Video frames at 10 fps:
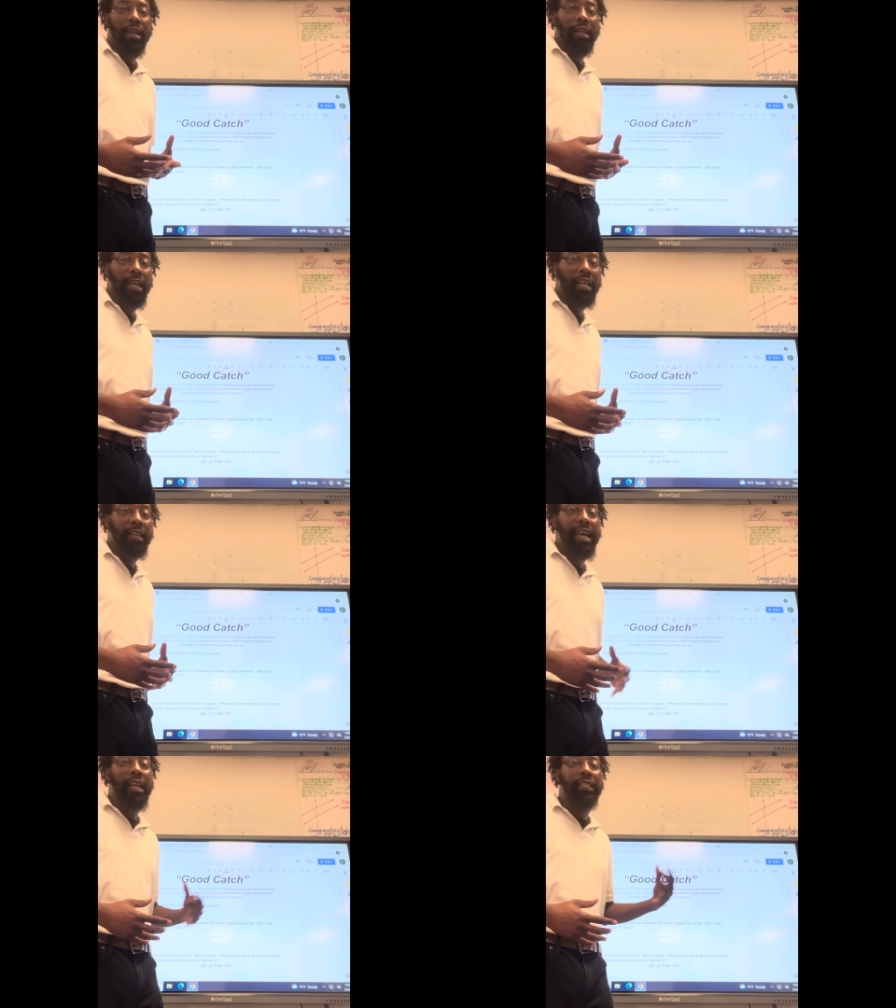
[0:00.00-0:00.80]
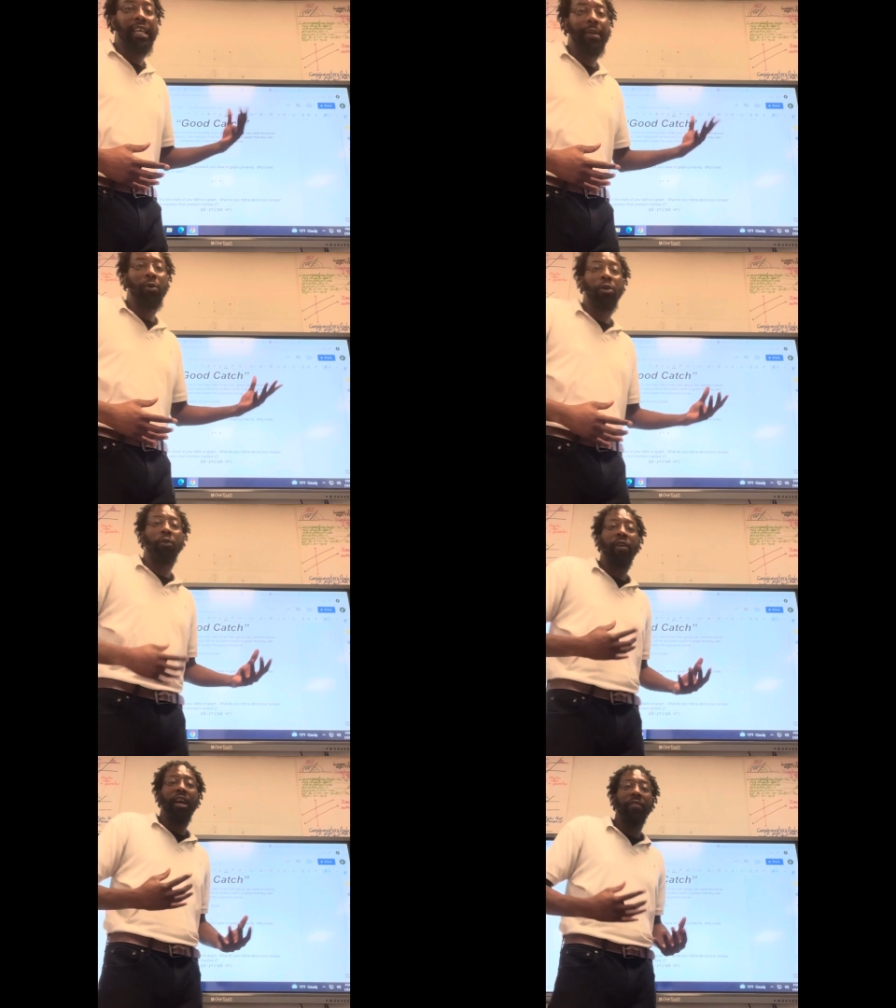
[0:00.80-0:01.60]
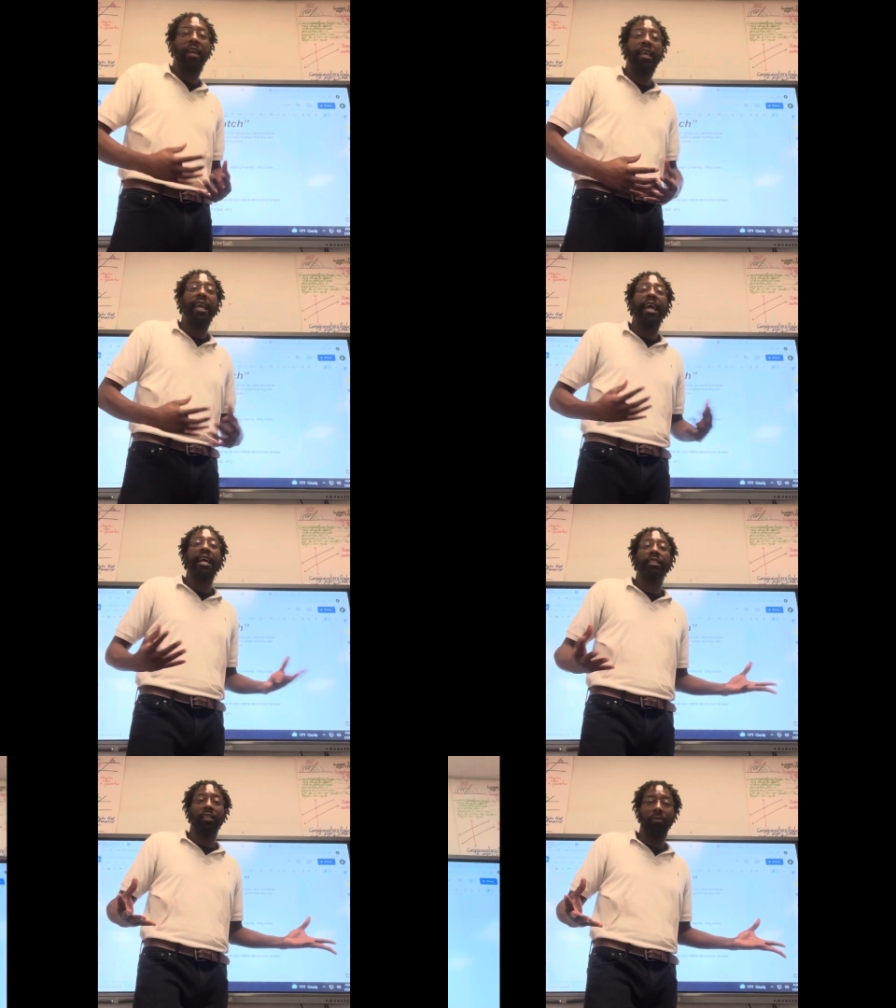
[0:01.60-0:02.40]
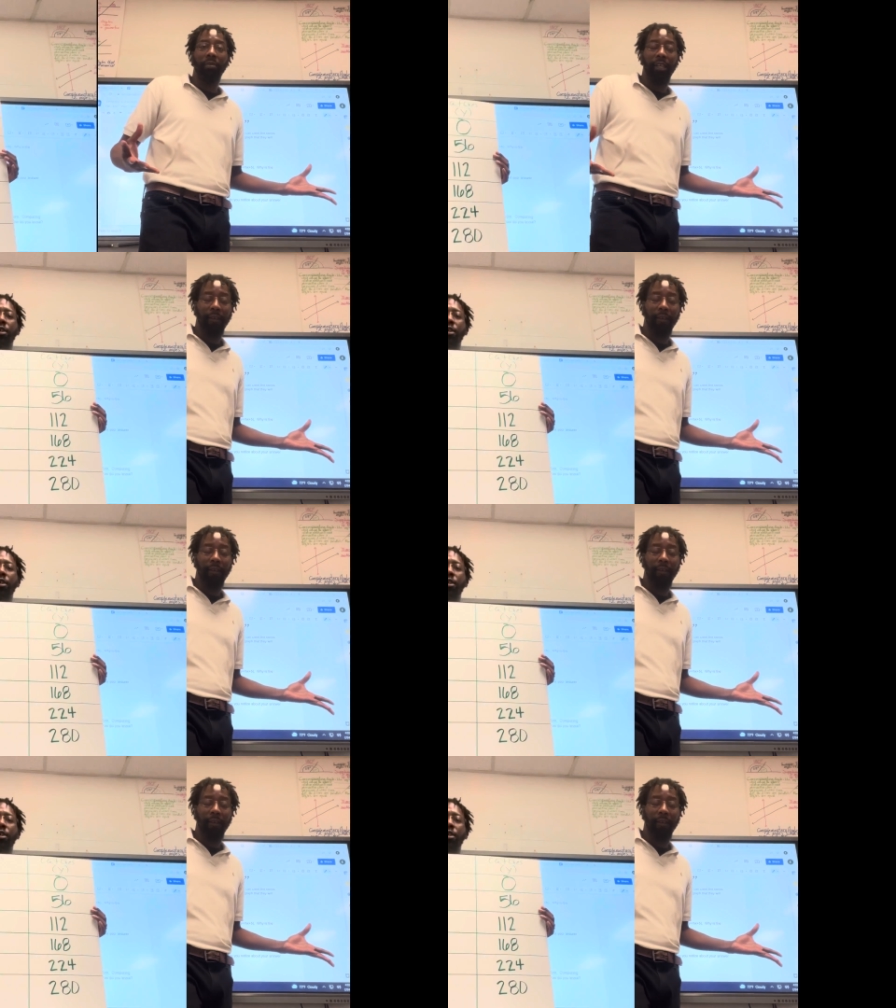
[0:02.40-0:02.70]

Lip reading: that either had a table or a graph that they had to complete.